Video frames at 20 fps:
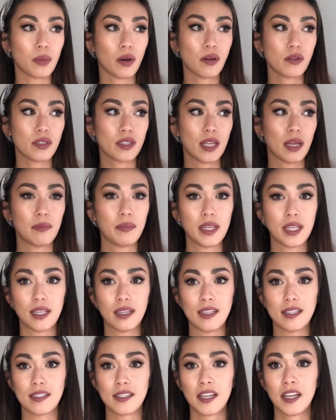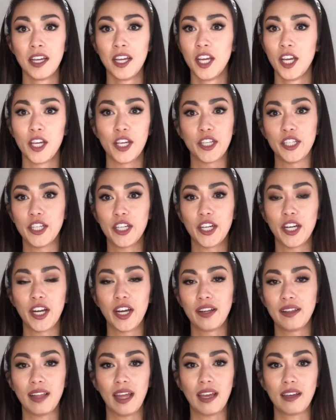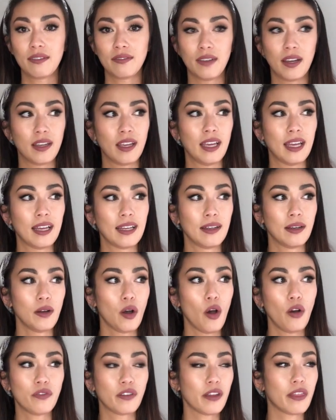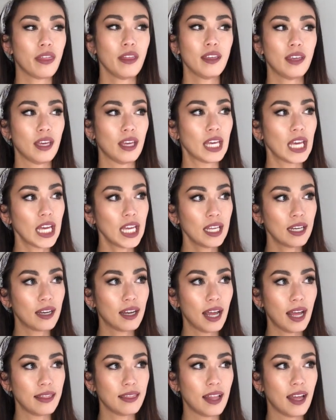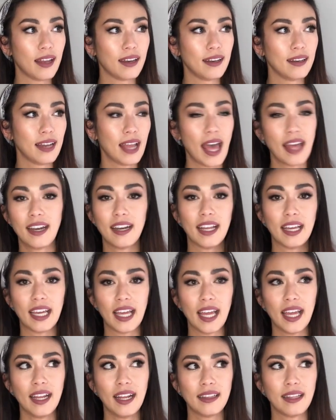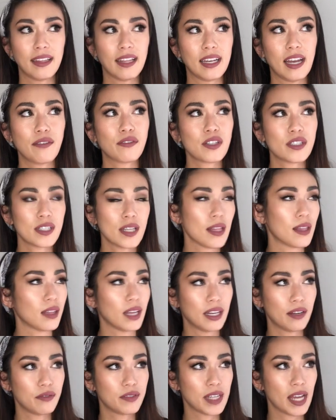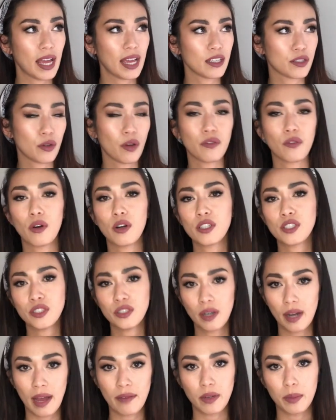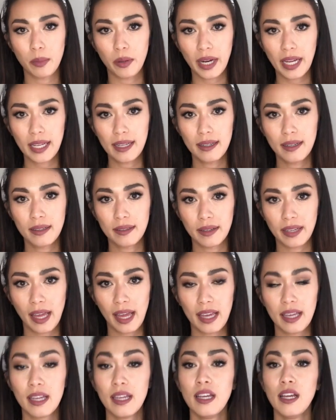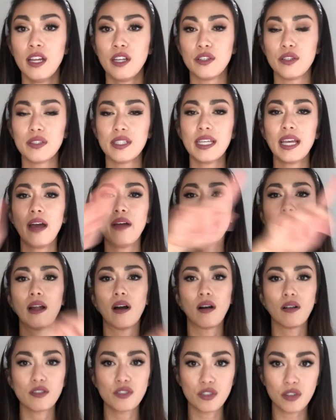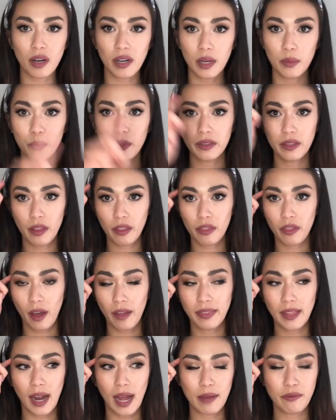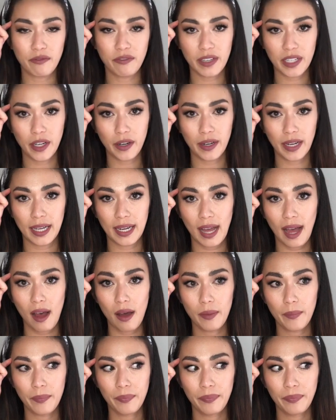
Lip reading: posted because you're like fucking overthinking it and then editing it, and then they never see the light of day. So of course you don't have a brand, okay? Do you see how that all started with the thought that I'm figuring it out?